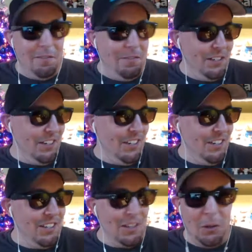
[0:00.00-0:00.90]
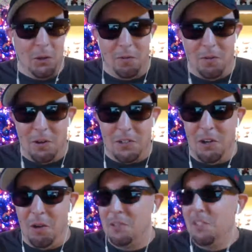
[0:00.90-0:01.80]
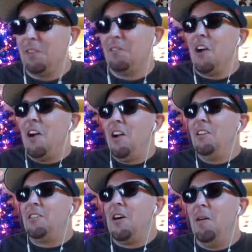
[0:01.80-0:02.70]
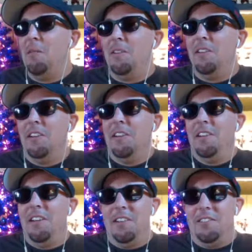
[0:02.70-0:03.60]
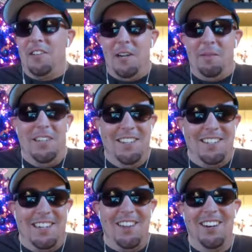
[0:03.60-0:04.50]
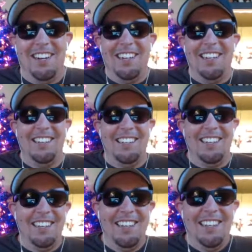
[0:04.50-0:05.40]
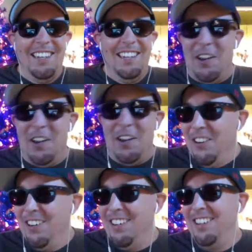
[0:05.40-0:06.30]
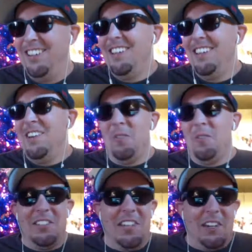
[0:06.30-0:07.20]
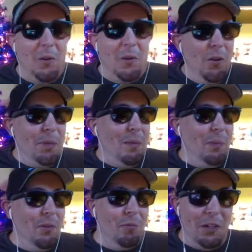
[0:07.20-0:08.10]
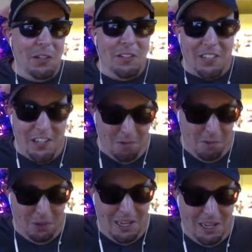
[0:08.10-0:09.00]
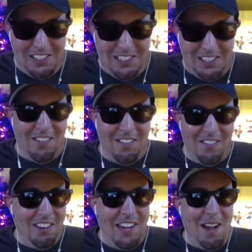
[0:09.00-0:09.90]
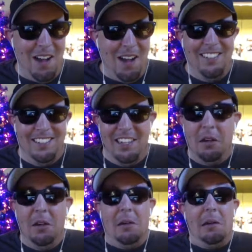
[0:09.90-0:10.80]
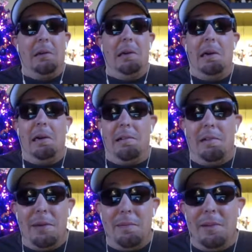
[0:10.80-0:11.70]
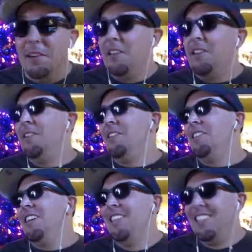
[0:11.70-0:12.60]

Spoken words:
coming to visit us at the old folks' home. It's like Ryan and Tom and James and J Money and like Andrew. We're all just like old people in wheelchairs with blankets over our laps and like, hey, remember, like